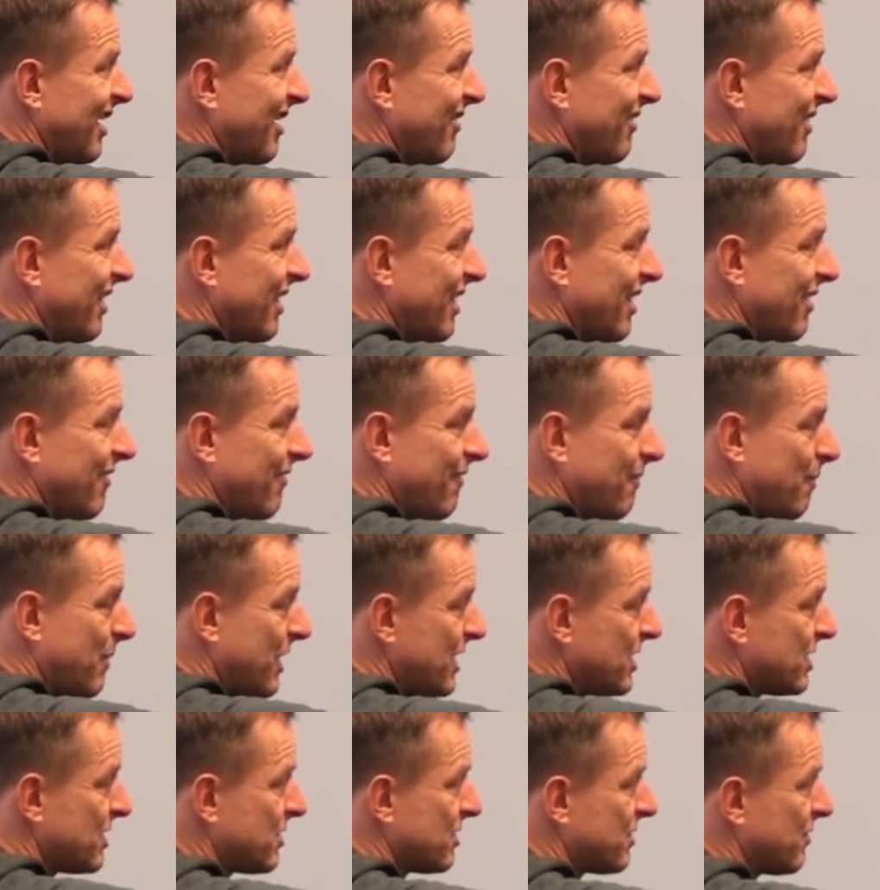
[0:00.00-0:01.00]
If they are
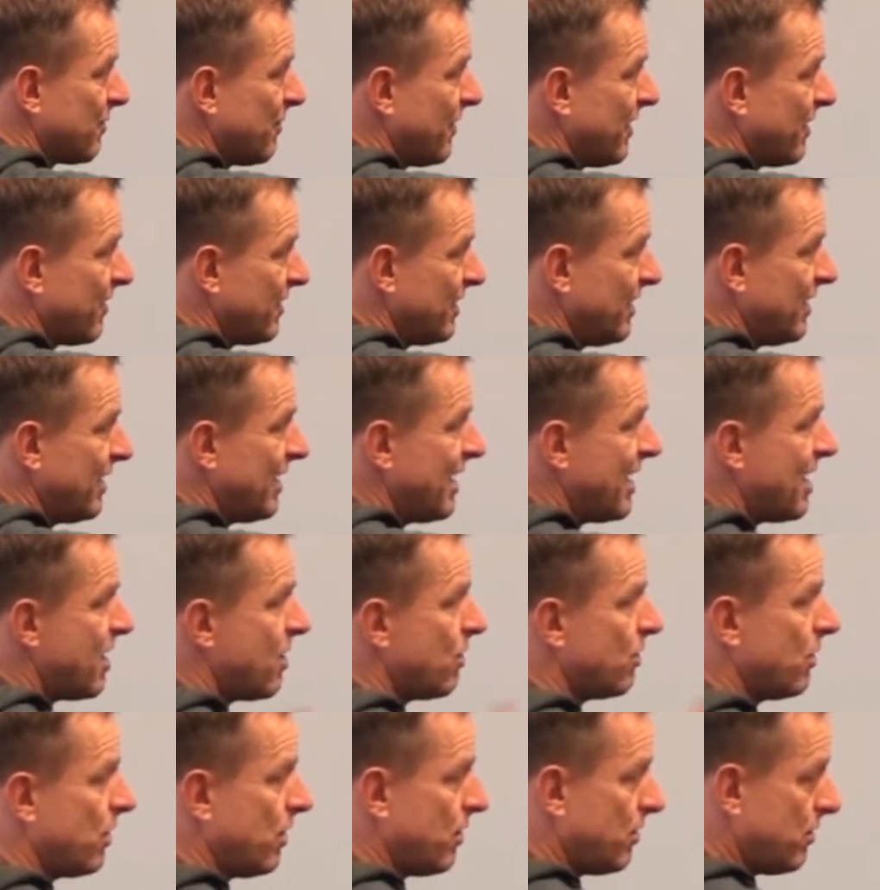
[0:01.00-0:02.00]
very
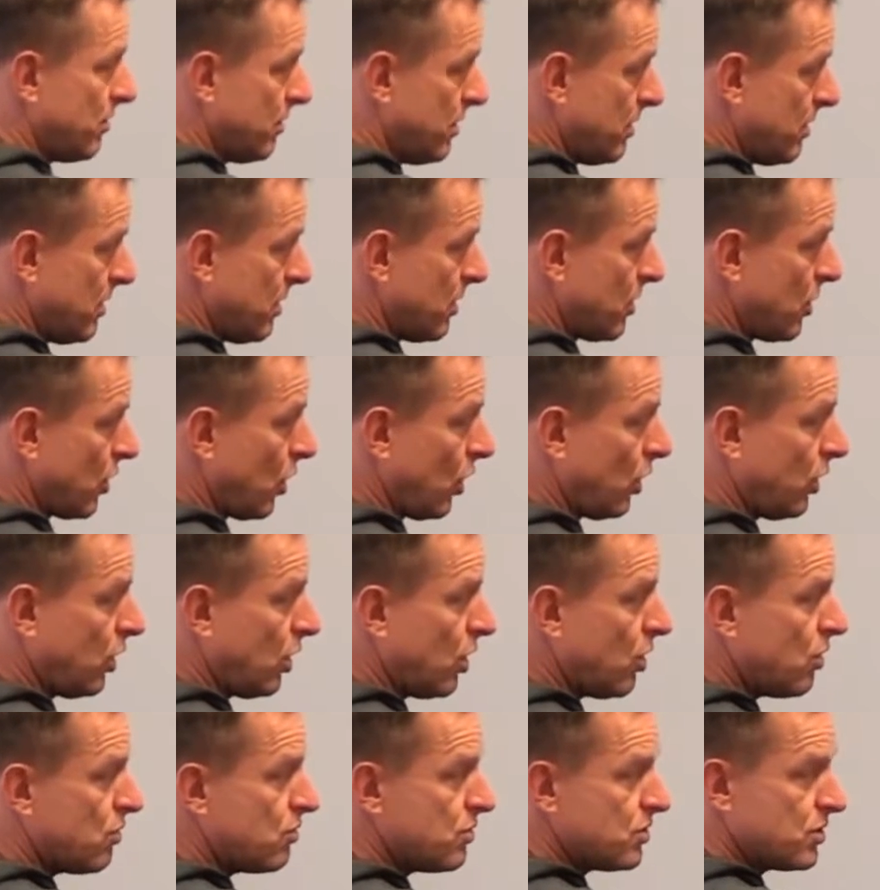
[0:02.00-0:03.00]
narrow,
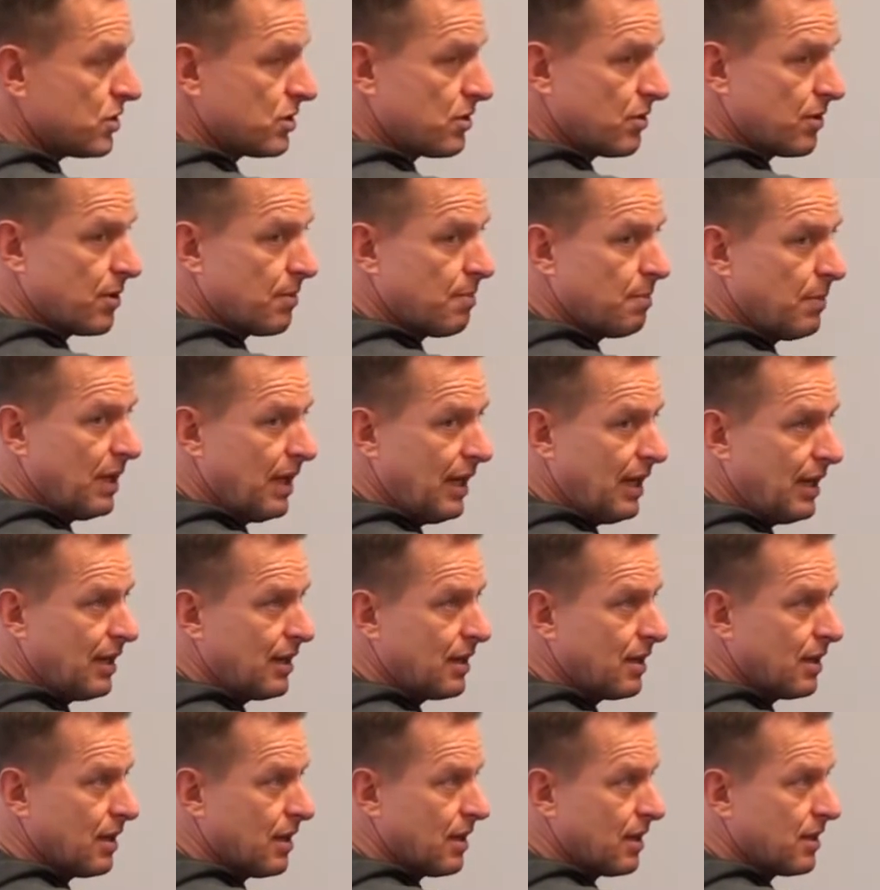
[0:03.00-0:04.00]
close to the
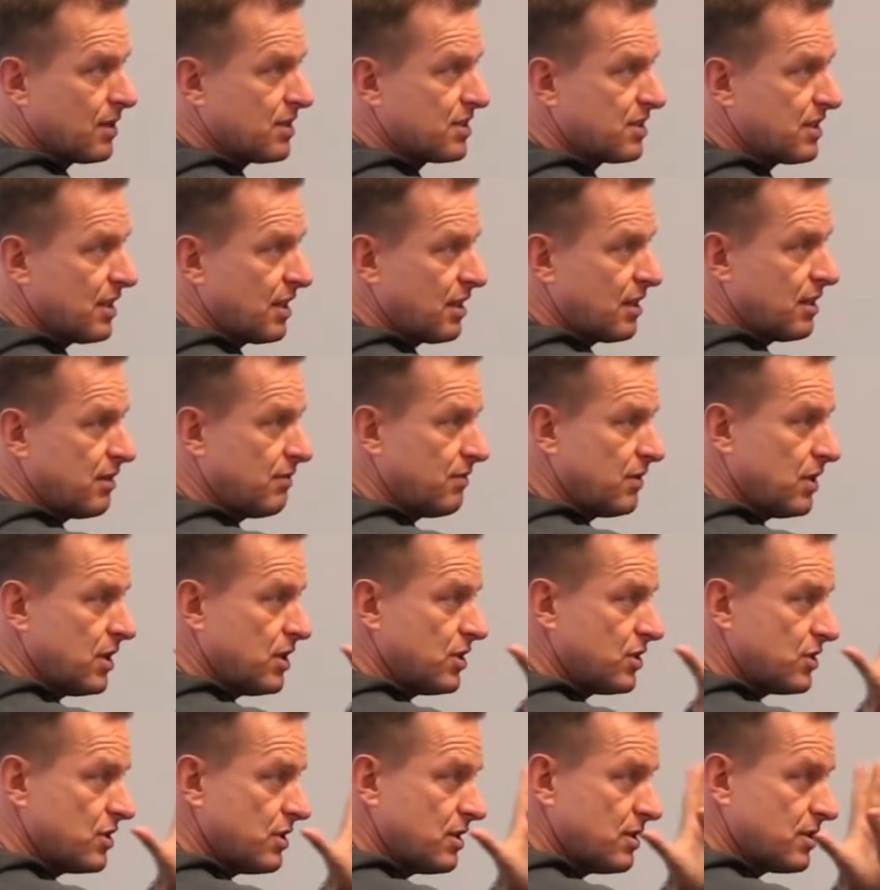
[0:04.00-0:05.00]
mean, the standard
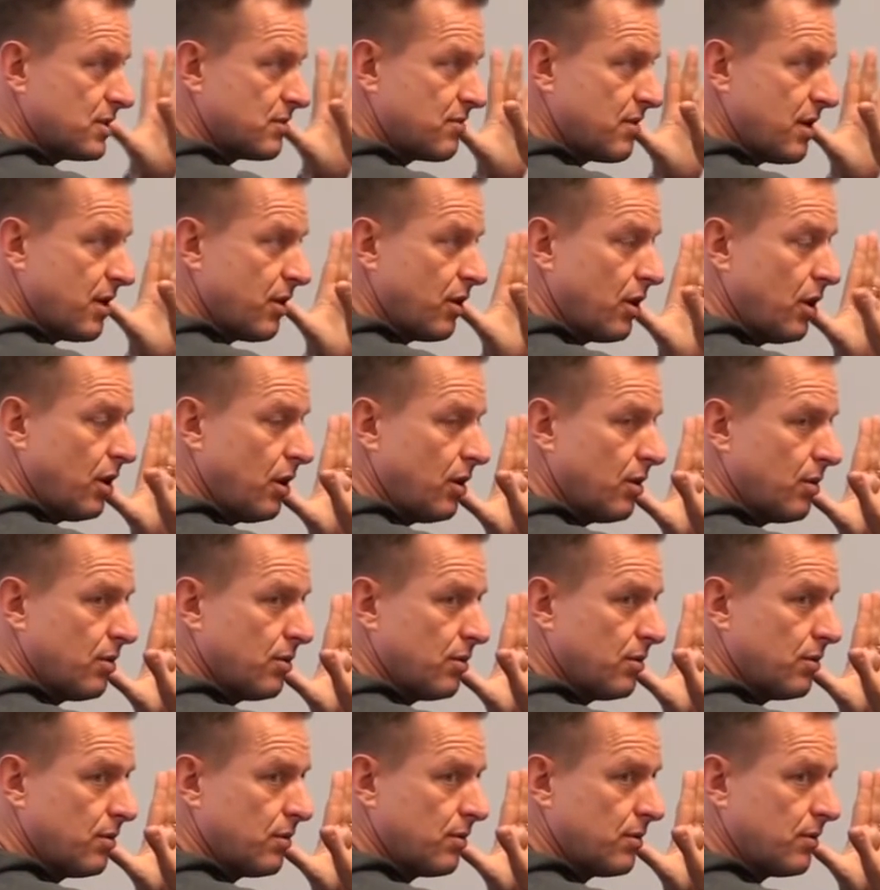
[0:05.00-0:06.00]
deviation is rather
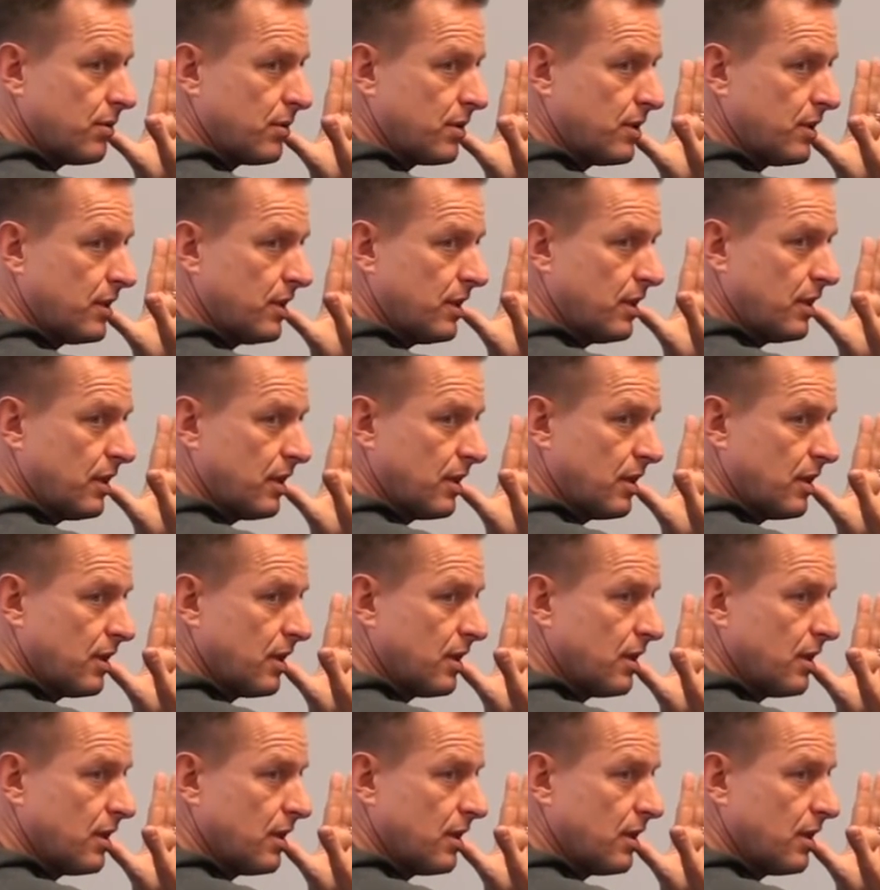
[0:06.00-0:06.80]
low, right?